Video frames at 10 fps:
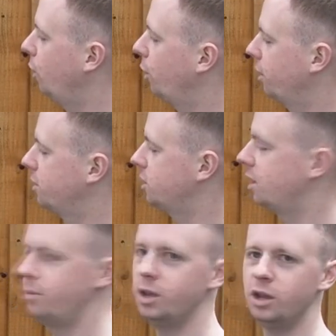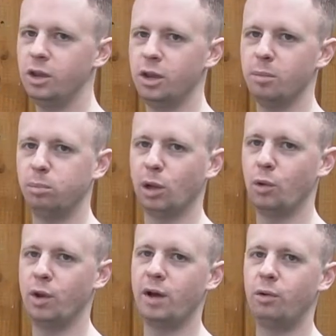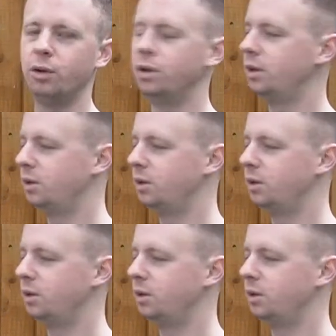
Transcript: a lot of the time you get blown out